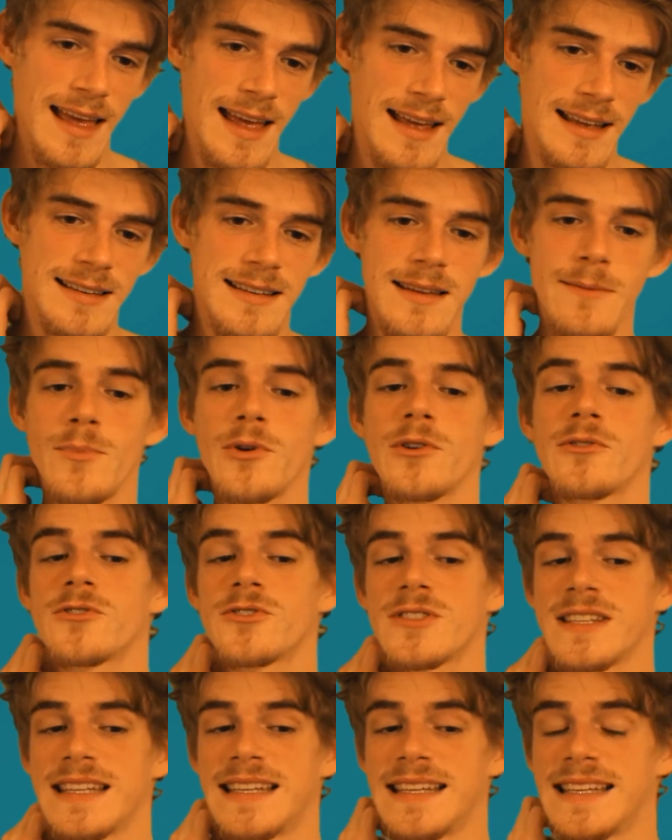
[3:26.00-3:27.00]
Tim
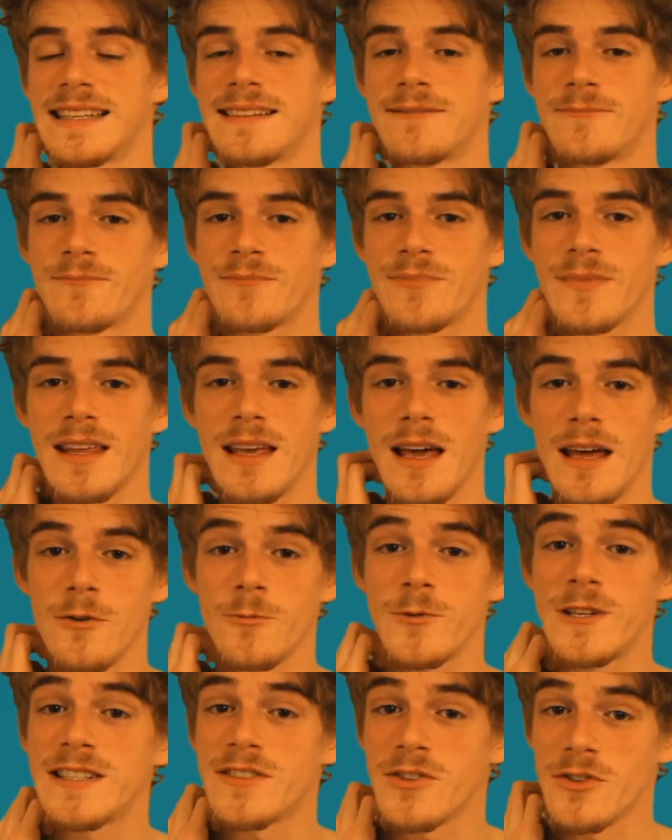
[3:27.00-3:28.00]
Berners-Lee got a
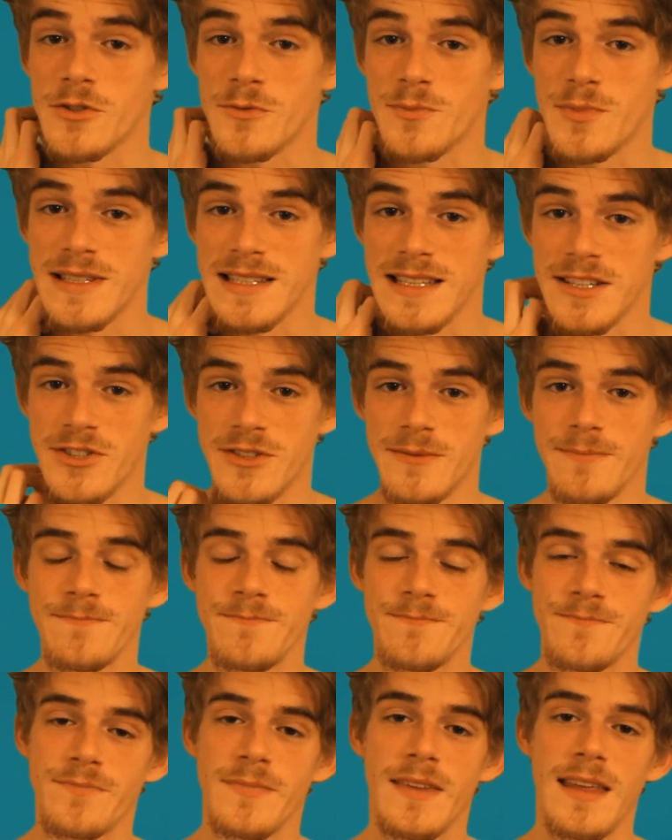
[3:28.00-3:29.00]
research position
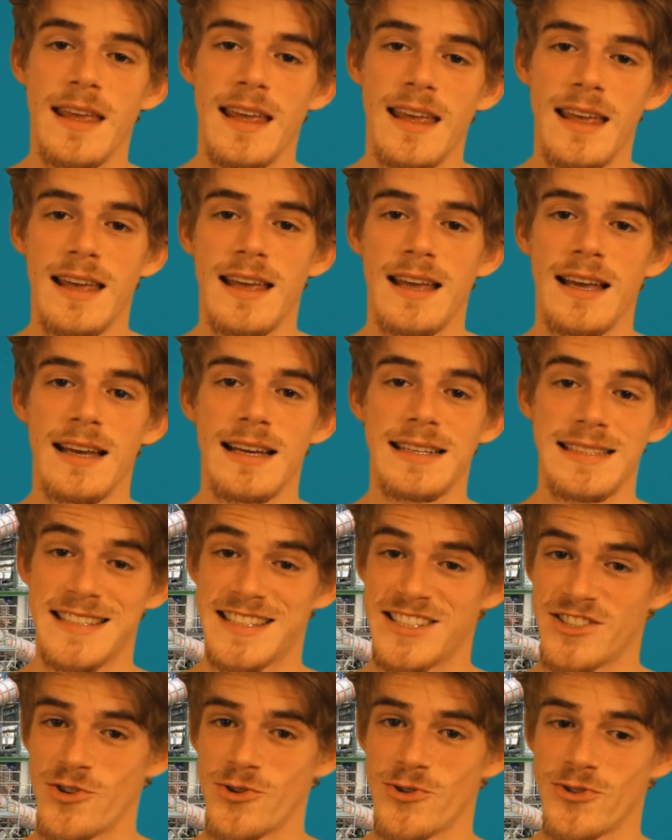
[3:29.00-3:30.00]
at
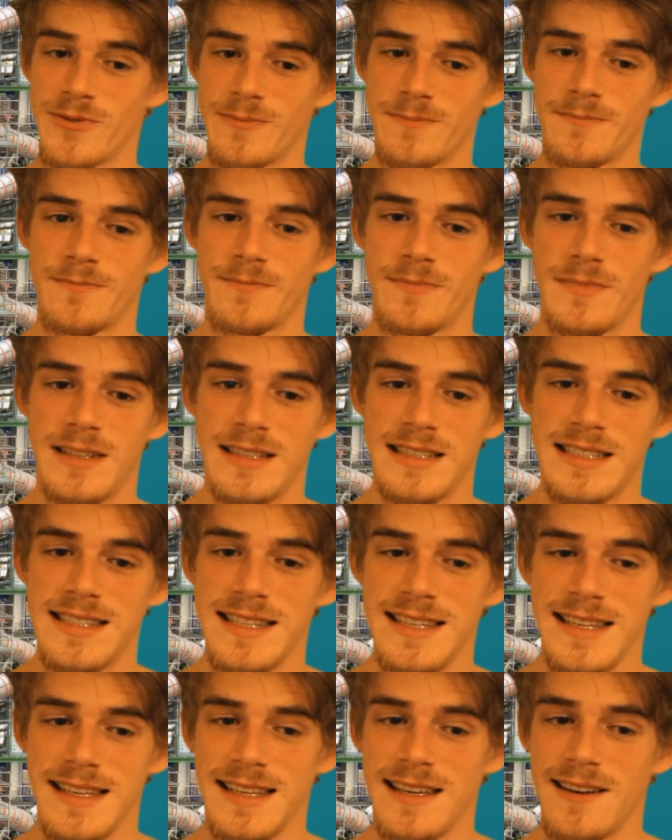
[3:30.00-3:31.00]
CERN,
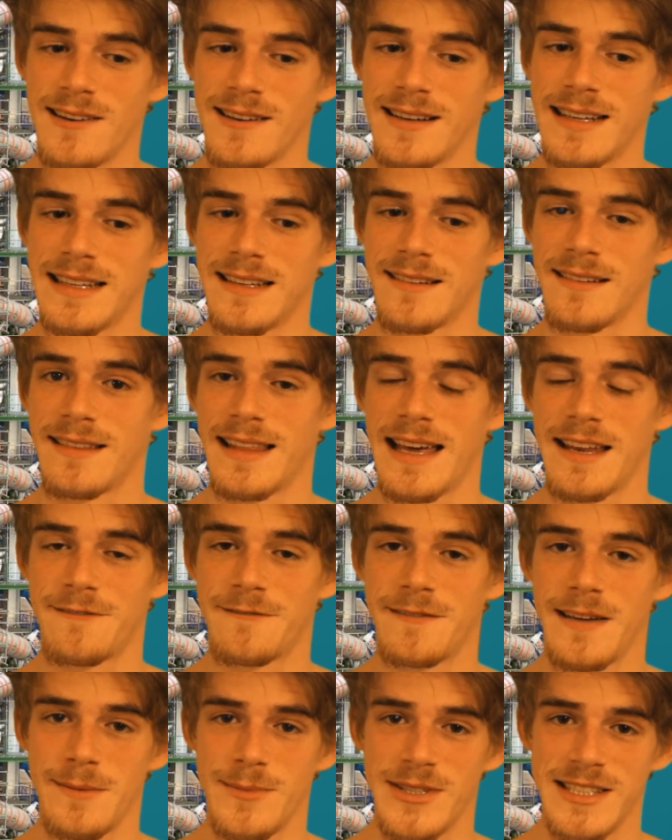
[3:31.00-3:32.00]
C-E-R-N, that
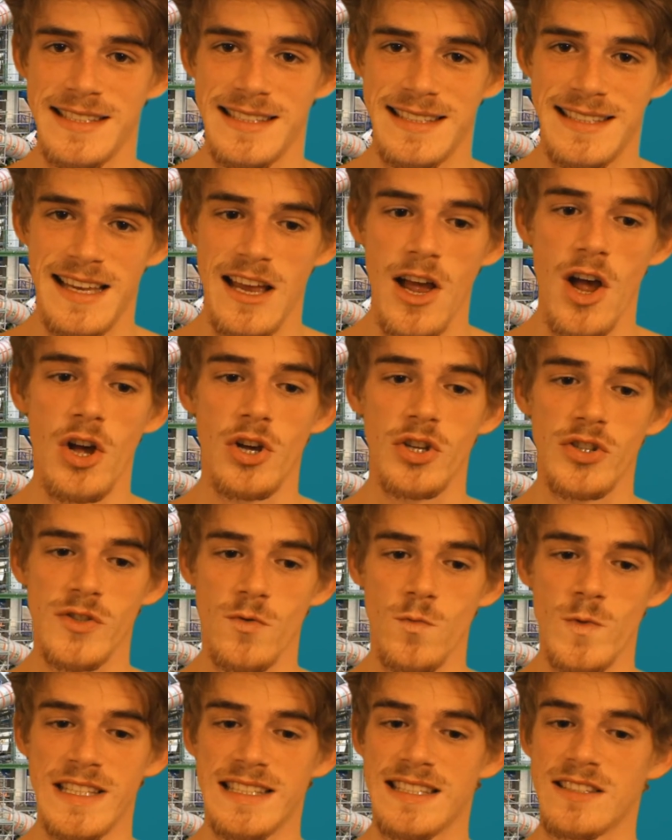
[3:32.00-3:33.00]
famous
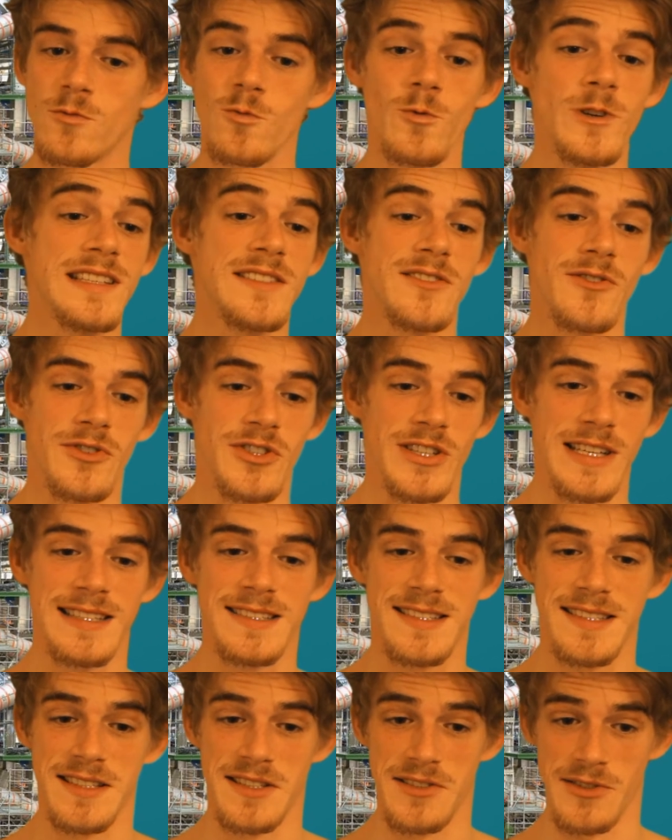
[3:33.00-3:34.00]
Swiss research
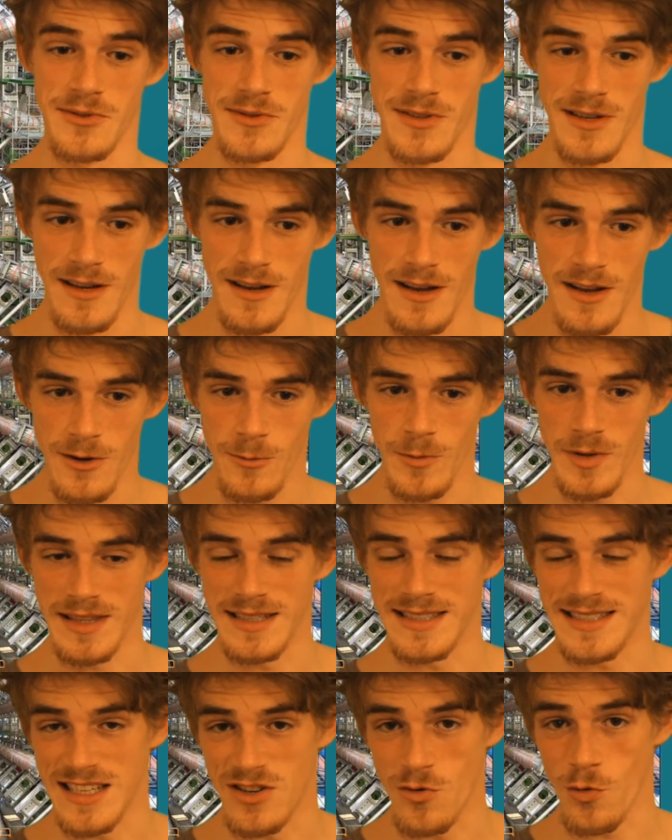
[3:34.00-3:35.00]
institute with
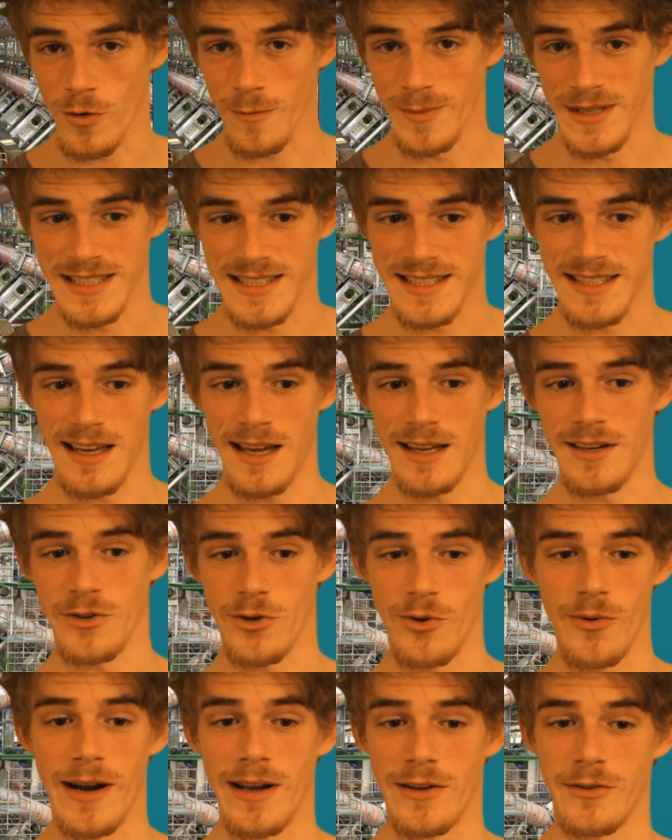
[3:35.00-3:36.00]
its enormous
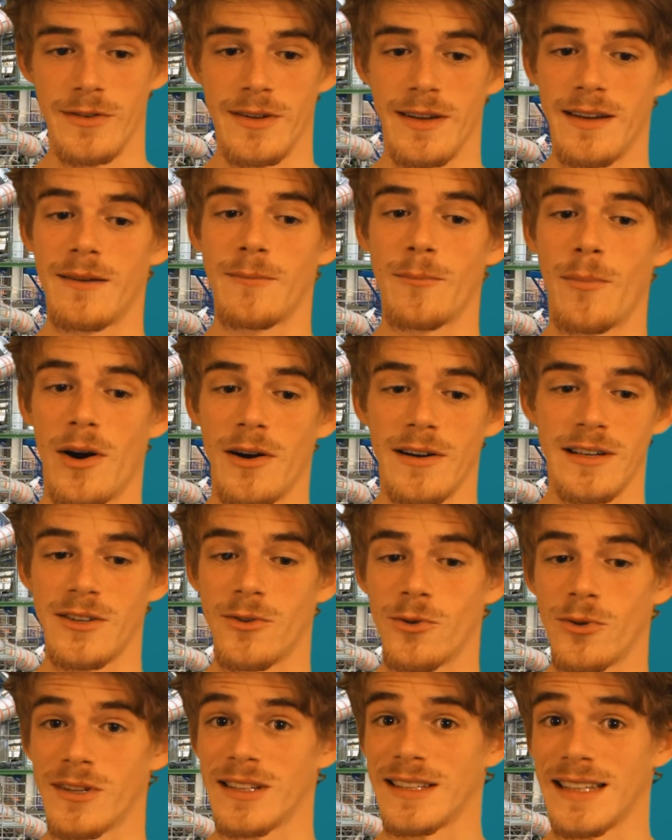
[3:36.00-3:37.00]
underground
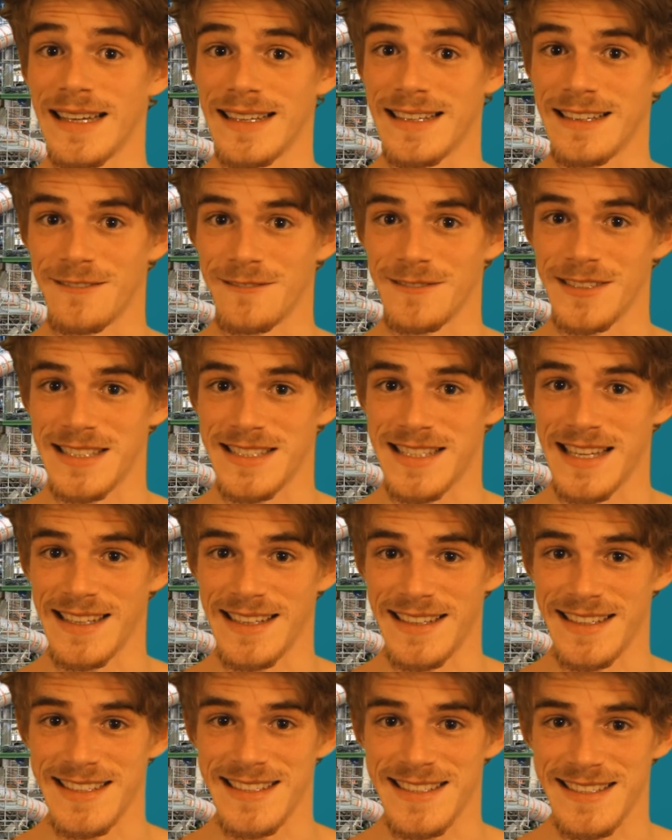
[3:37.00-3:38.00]
particle colliding
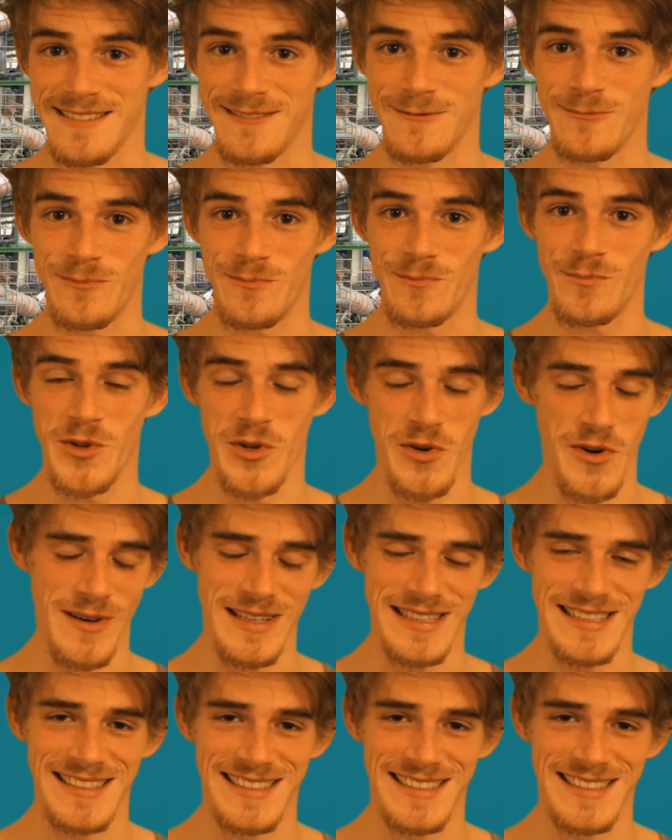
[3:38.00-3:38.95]
facilities. You know it.